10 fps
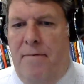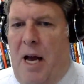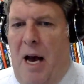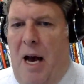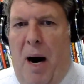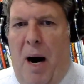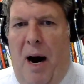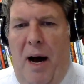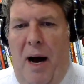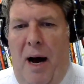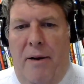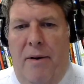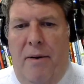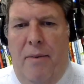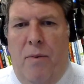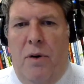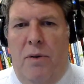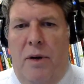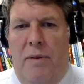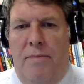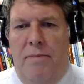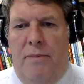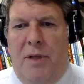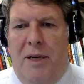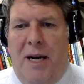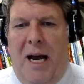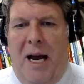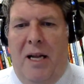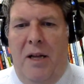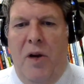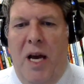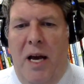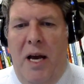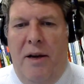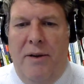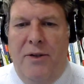come by and we'll kind of clue you in.